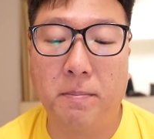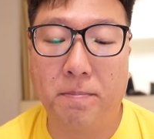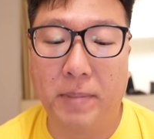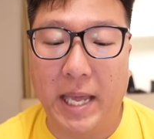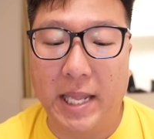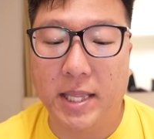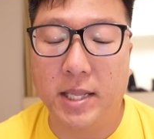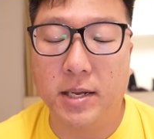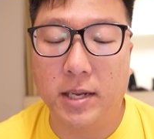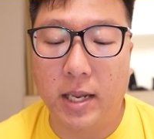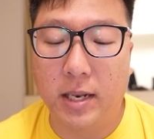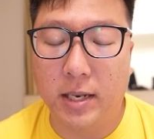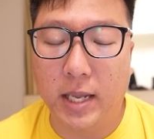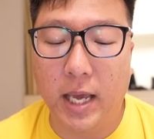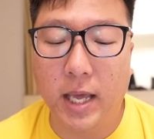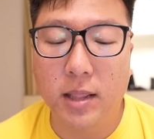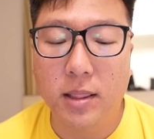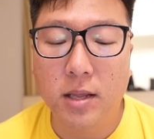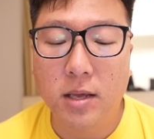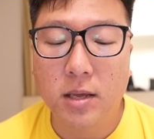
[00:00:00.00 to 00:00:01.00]
better than
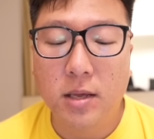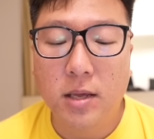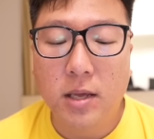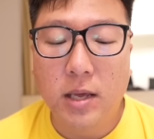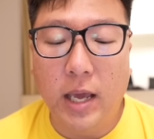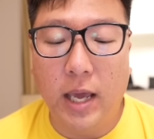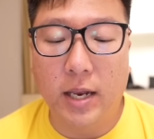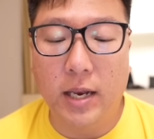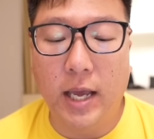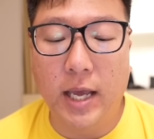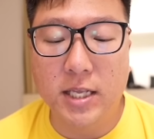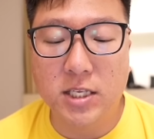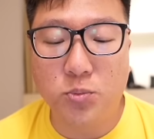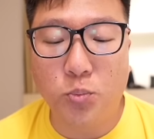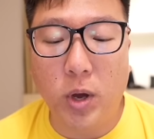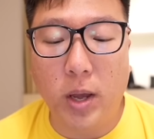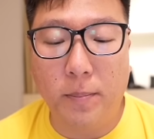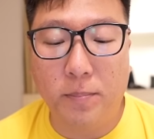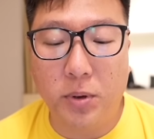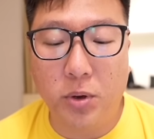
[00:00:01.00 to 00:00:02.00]
that, and hence
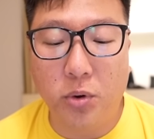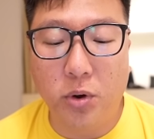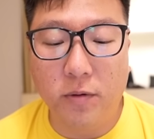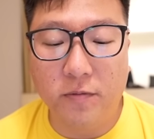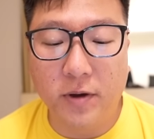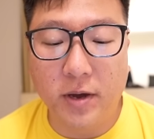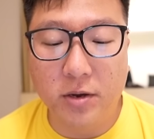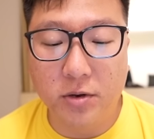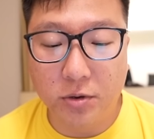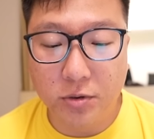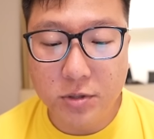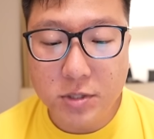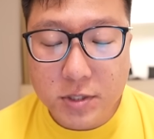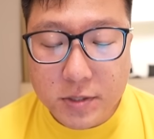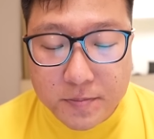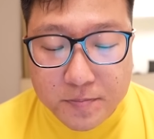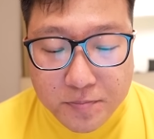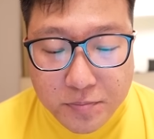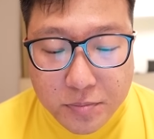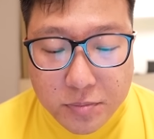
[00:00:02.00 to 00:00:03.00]
why I purify
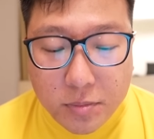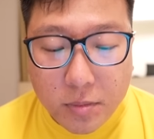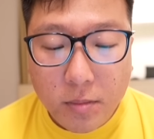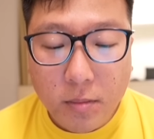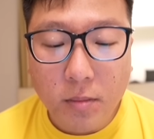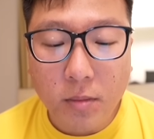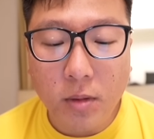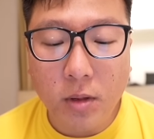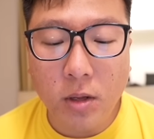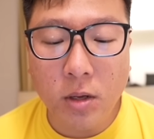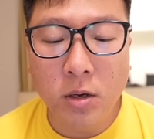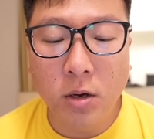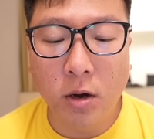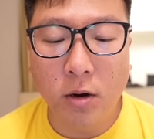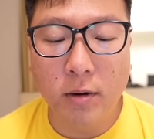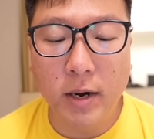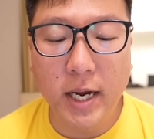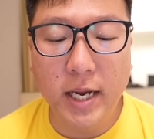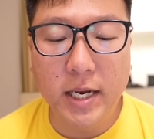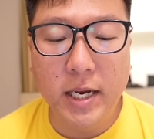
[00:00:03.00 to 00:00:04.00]
those.
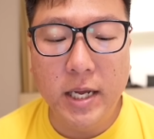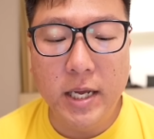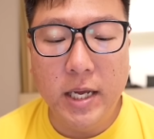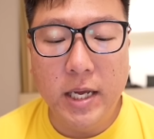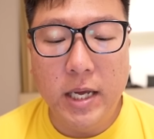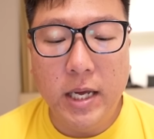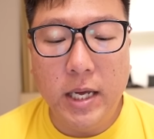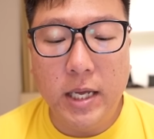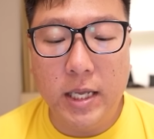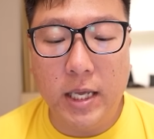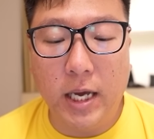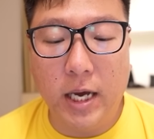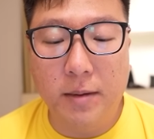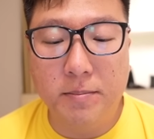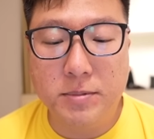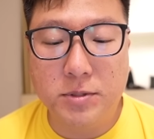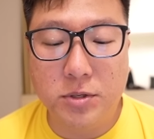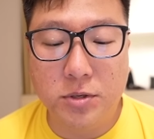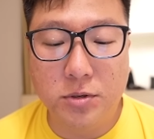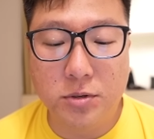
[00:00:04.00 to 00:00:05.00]
Alright, yeah,
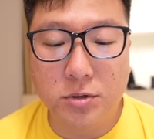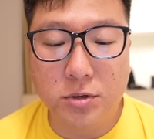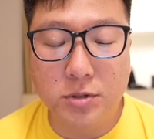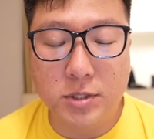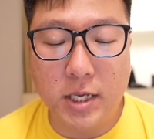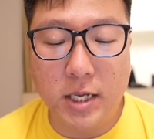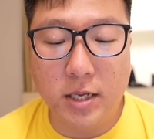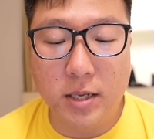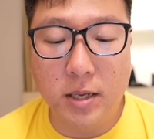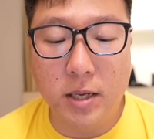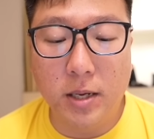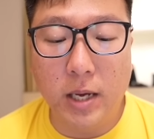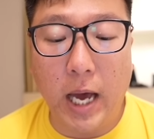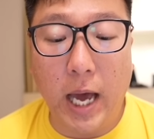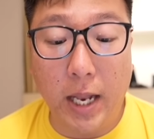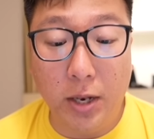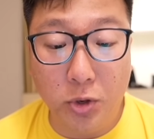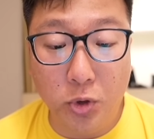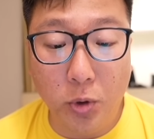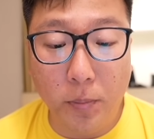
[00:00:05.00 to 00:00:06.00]
so those are the
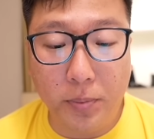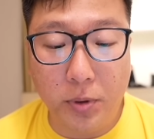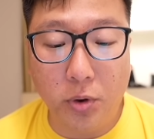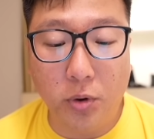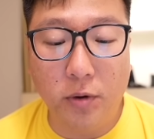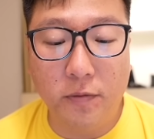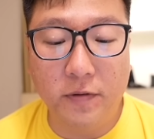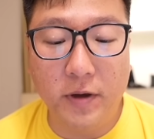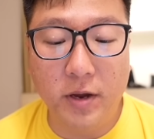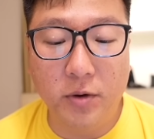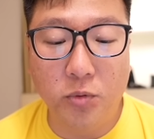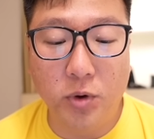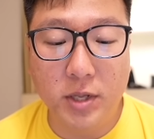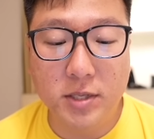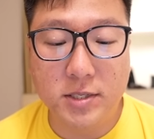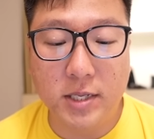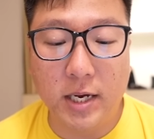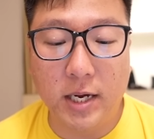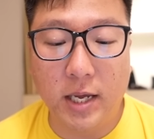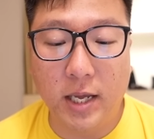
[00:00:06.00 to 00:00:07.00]
hundo purified
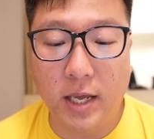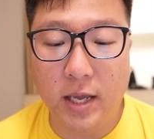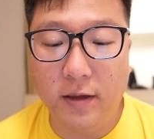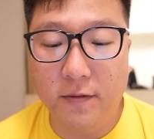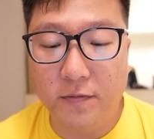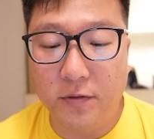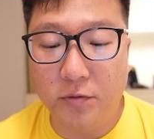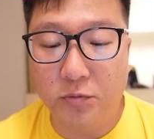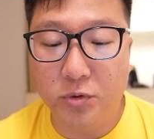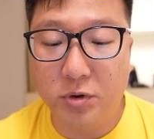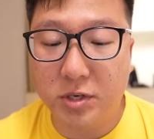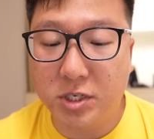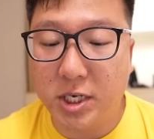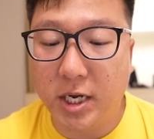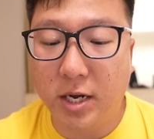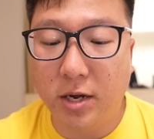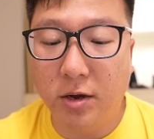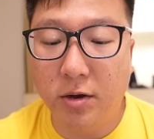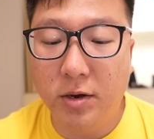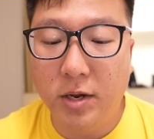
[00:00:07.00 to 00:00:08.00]
ones that I have. If you were to
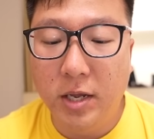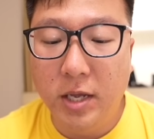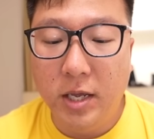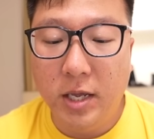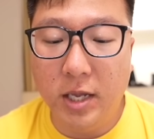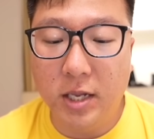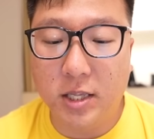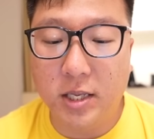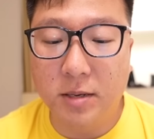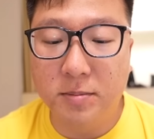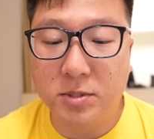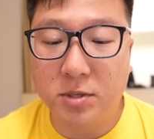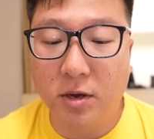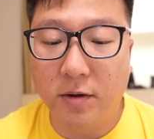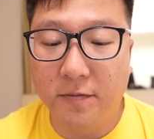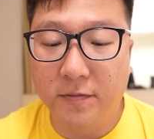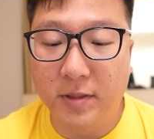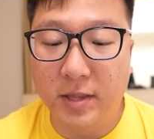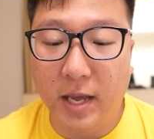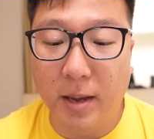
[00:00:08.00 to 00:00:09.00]
check out in terms
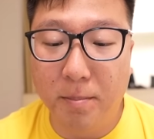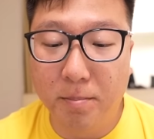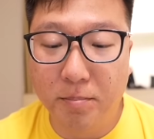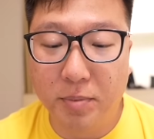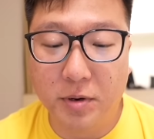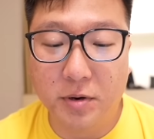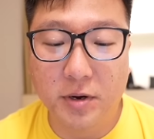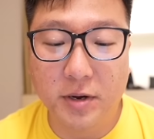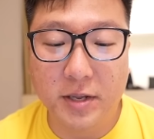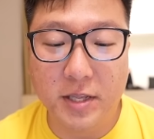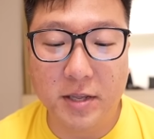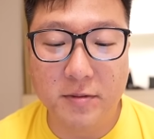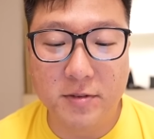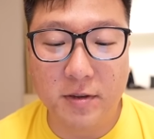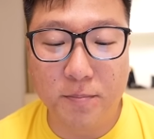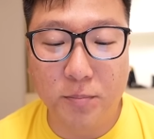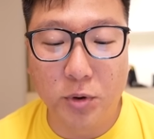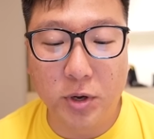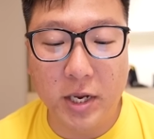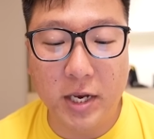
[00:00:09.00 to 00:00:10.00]
of number, in terms
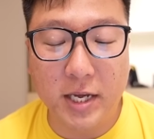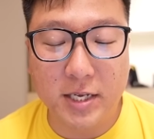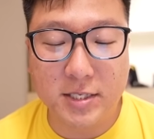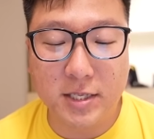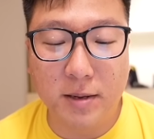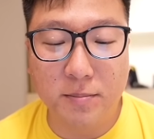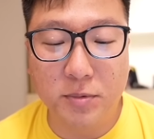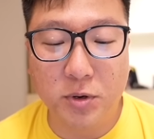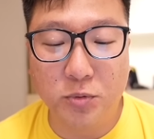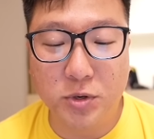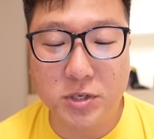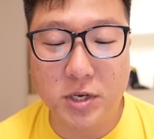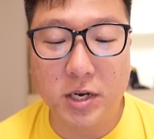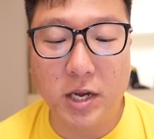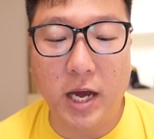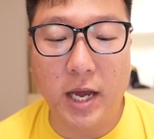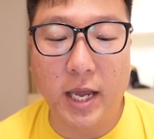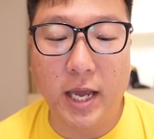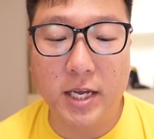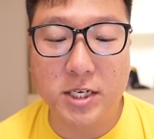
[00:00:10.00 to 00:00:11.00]
of Pokédex number, which one
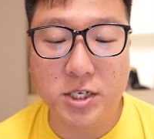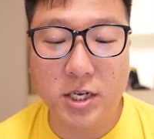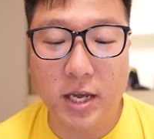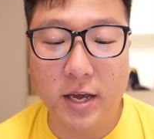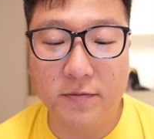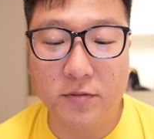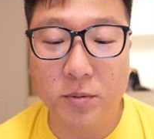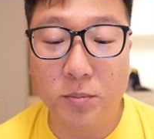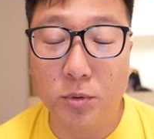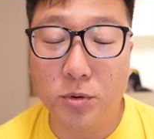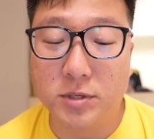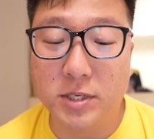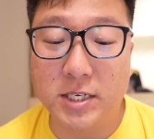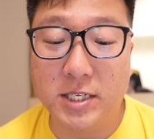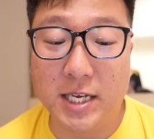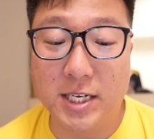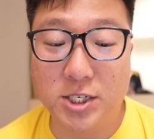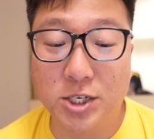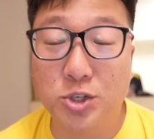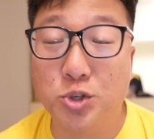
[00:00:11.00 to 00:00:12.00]
I actually have the most,
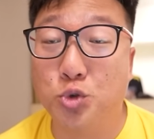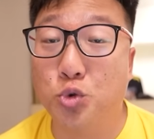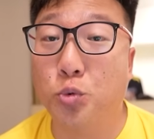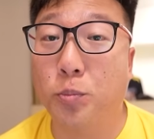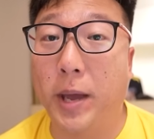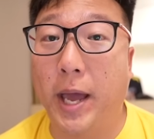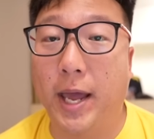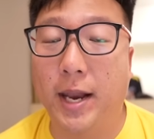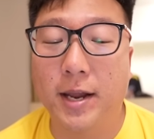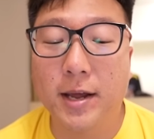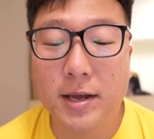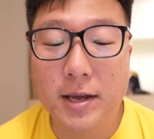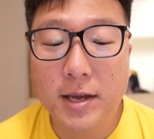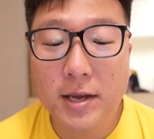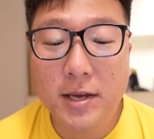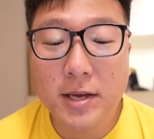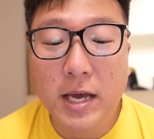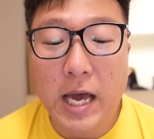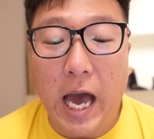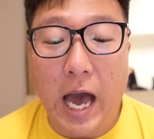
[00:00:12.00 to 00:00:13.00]
it's actually Zubat.
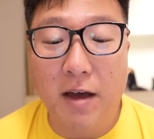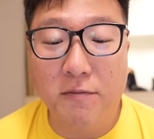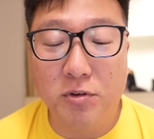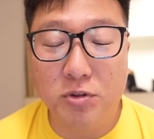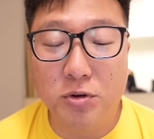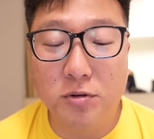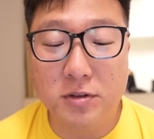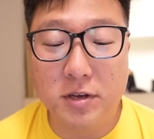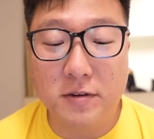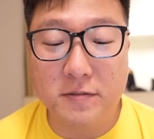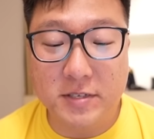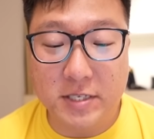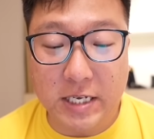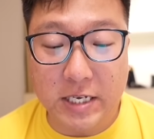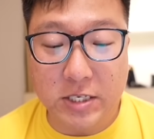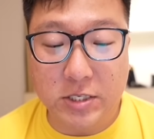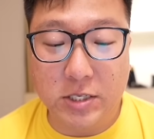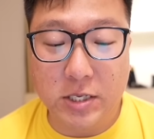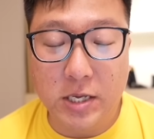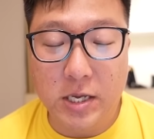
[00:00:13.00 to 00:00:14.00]
I have a total of
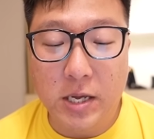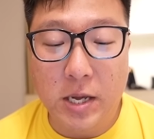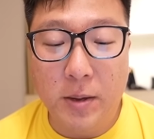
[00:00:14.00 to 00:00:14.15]
6